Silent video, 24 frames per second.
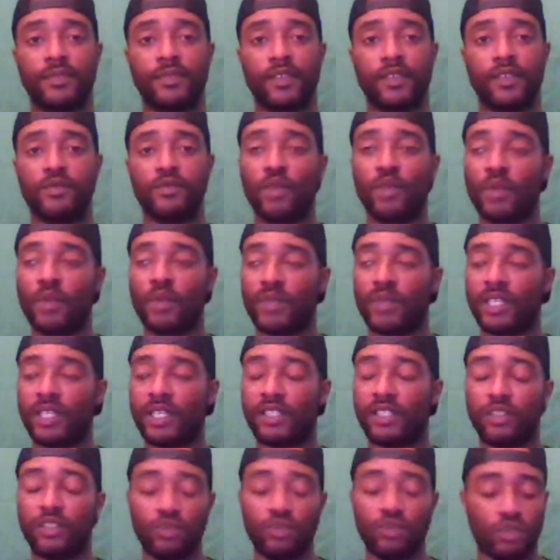If you ain't ready
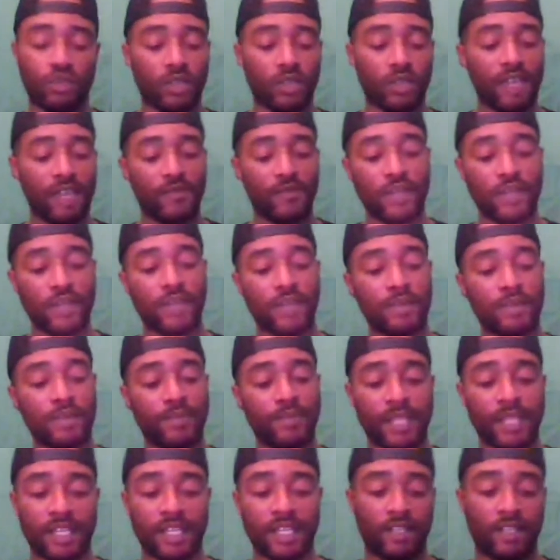to lose your life, you can't be
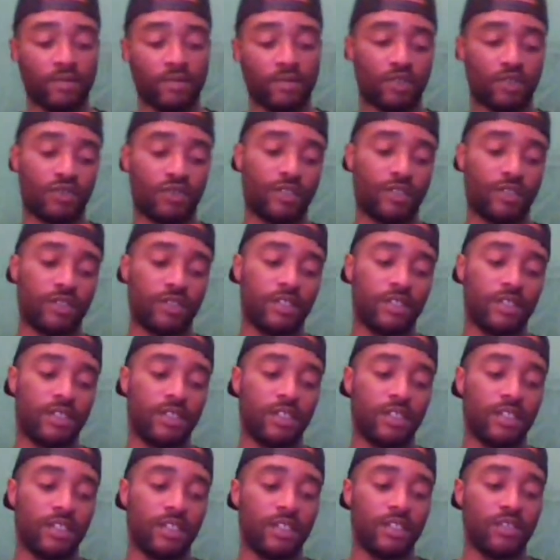playing in them streets.
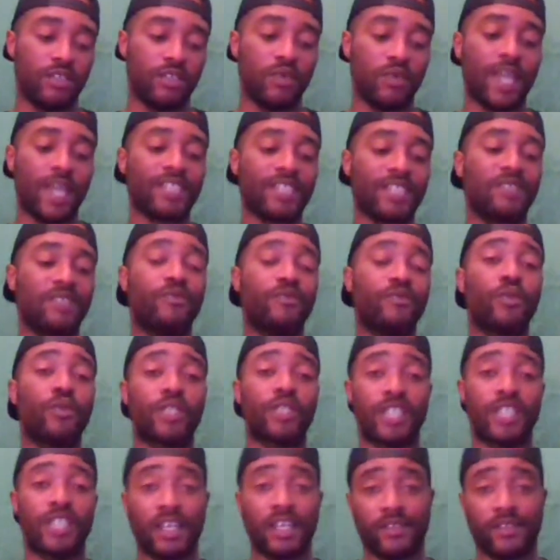You asking
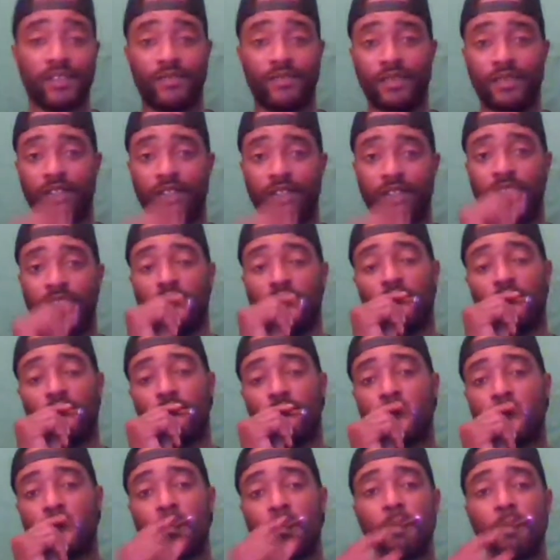for death, you know?
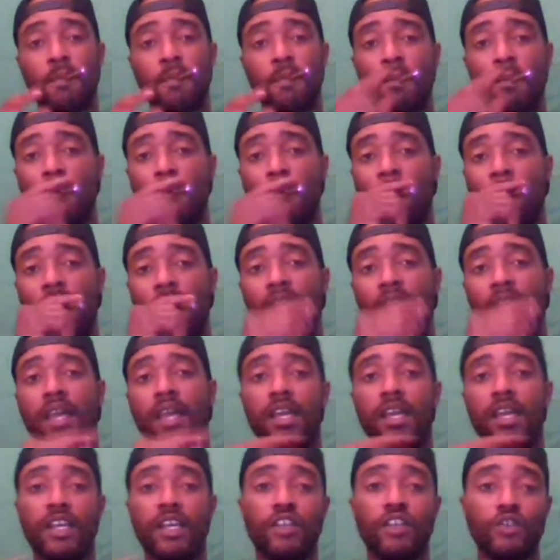
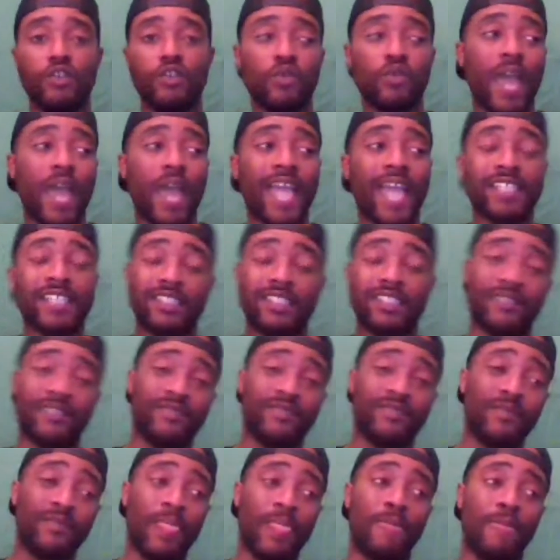You
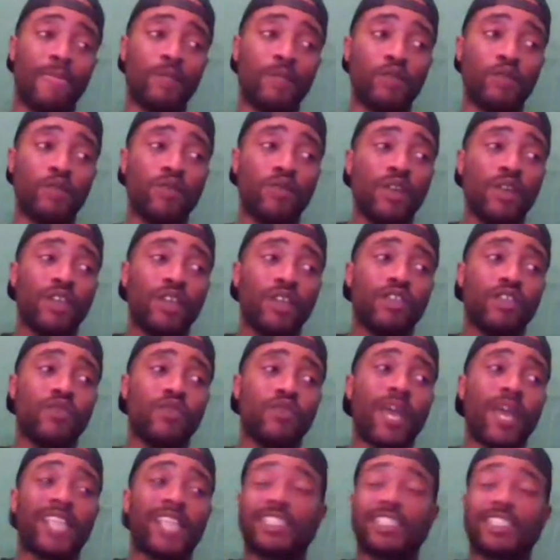asking
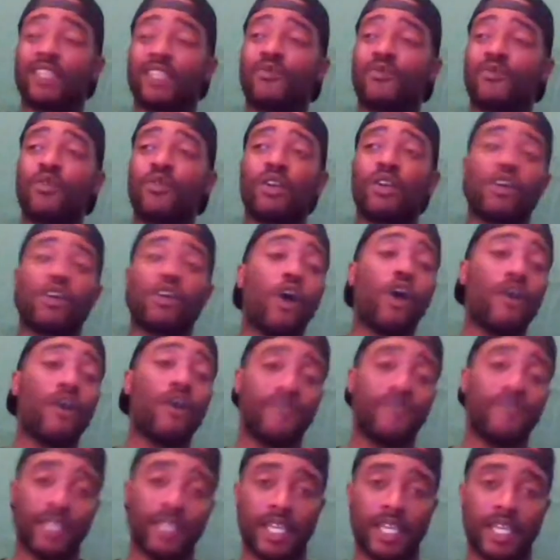for a
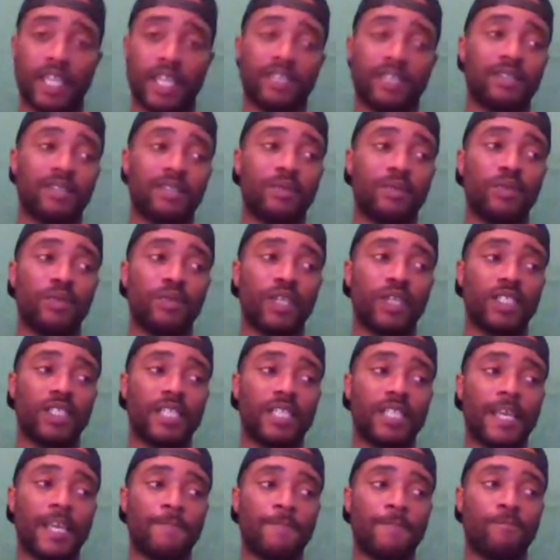coffin, gang. Some of you
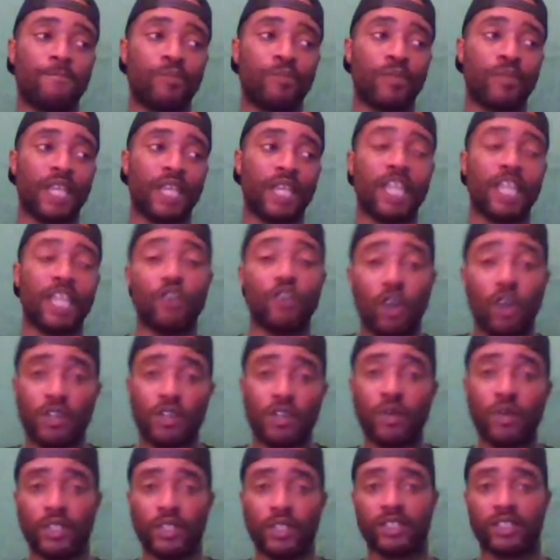niggas like, and y'all
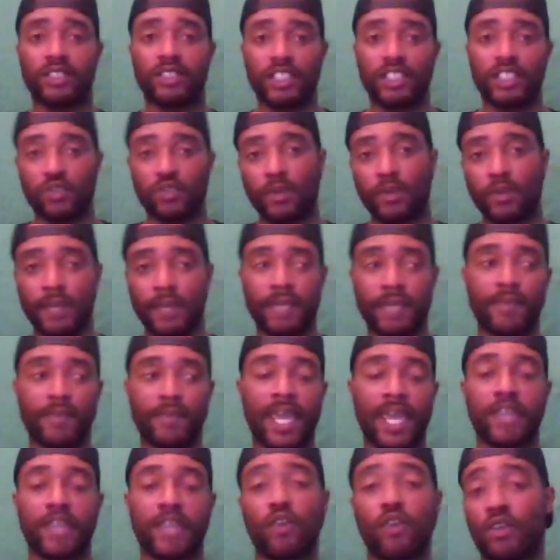know this. This wouldn't make it
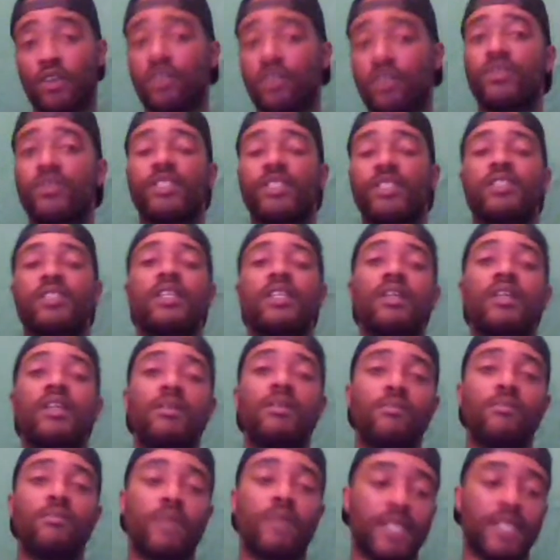bad. Y'all know this.
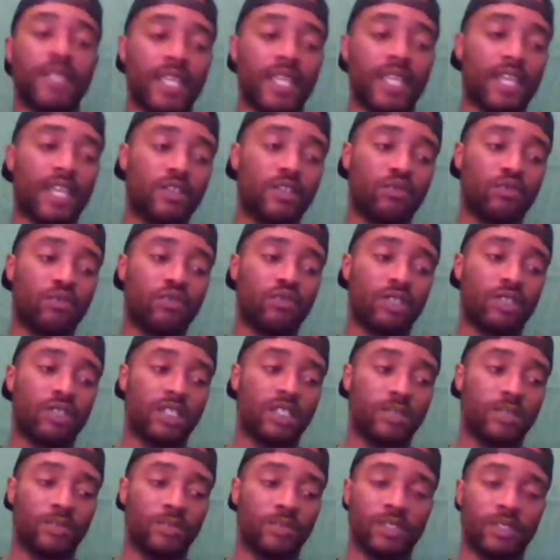But yet you
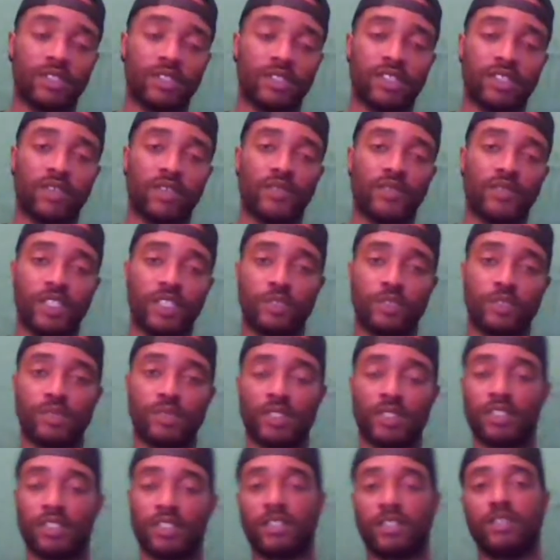still put yourself in this
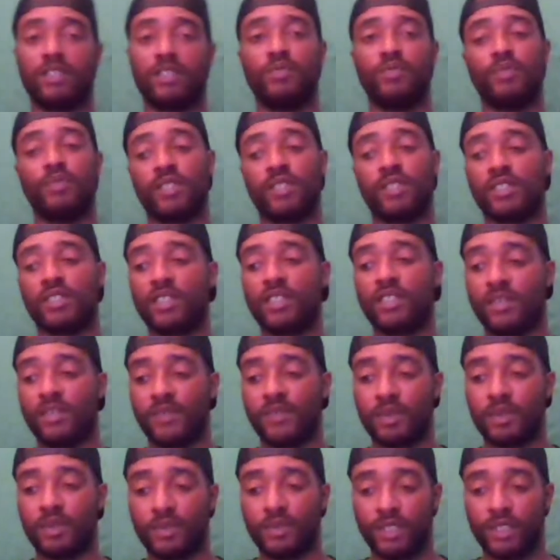position. You put
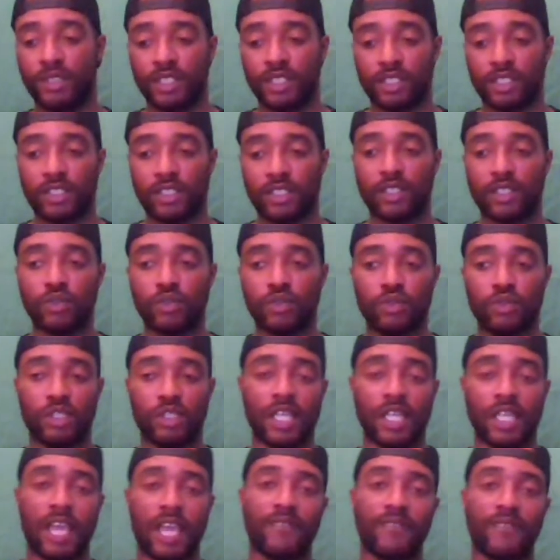yourself in a position to lose
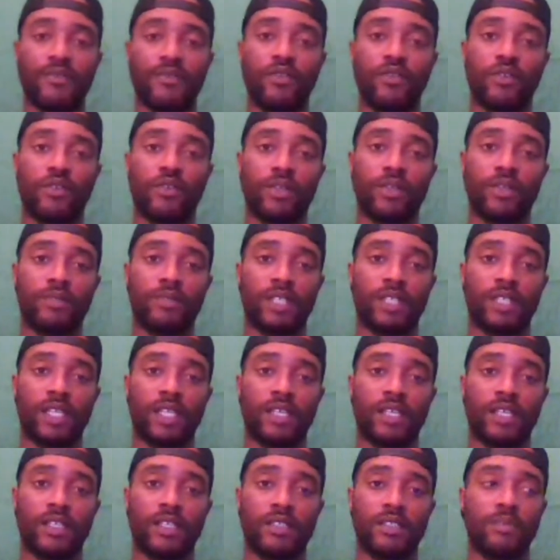your life. You know what I'm
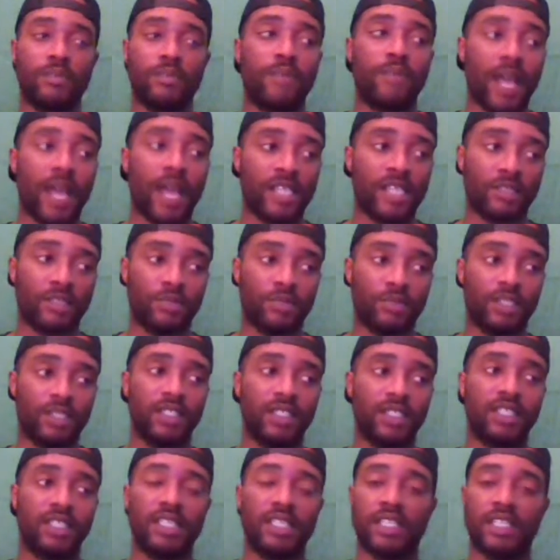saying? To
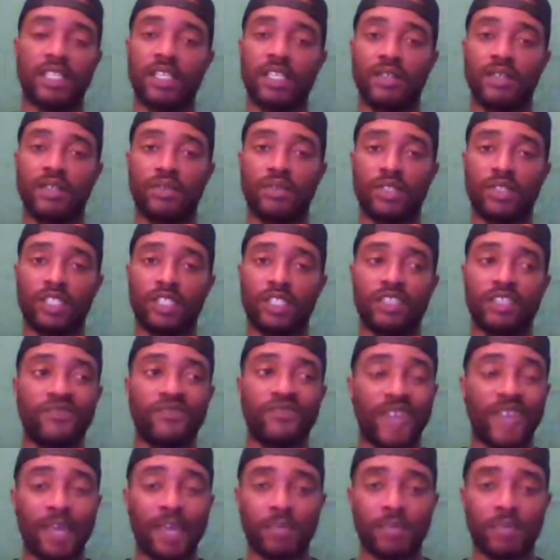possibly get killed, get your
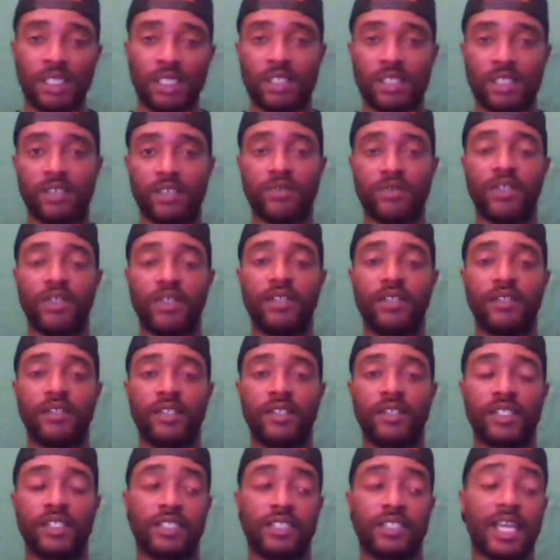family killed.
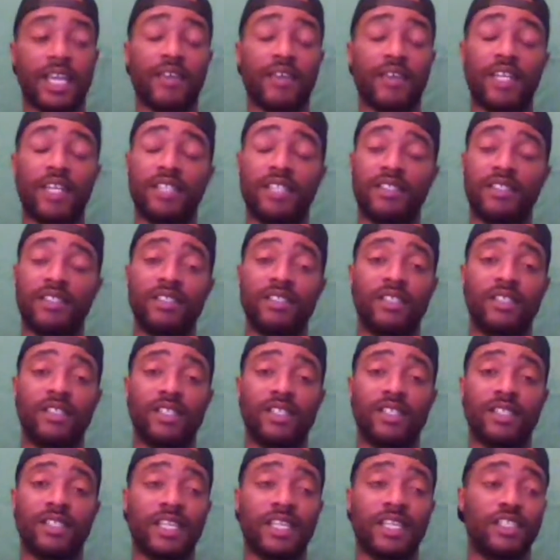Because nowadays, these
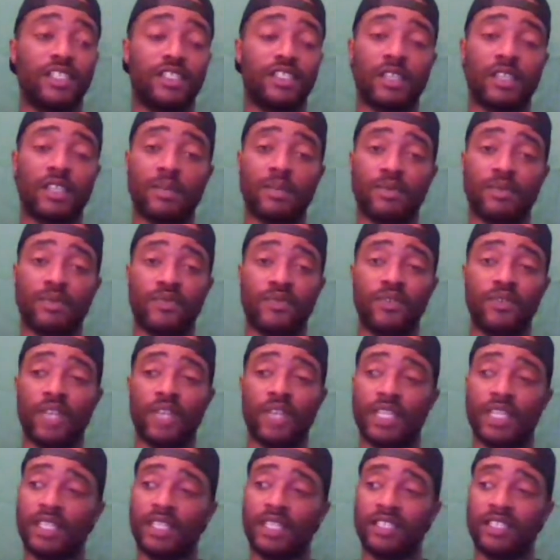niggas ain't just coming for you.
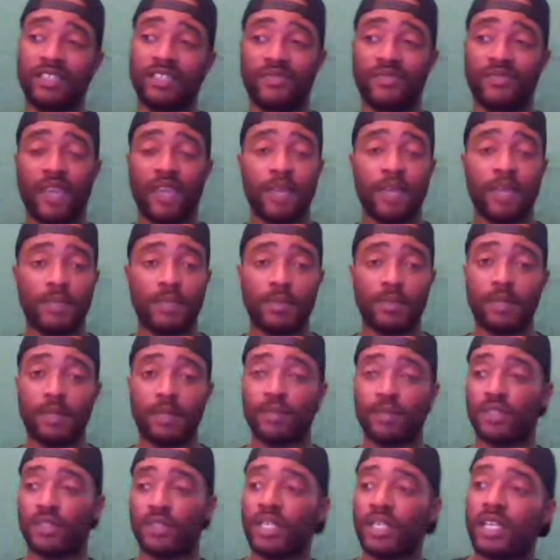They killing your family
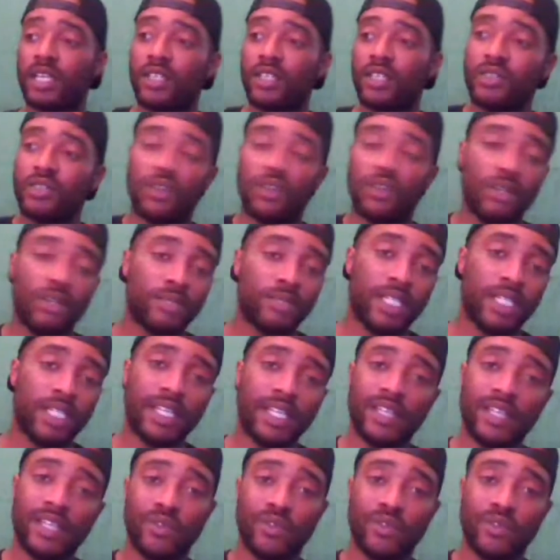members. You know what I'm saying?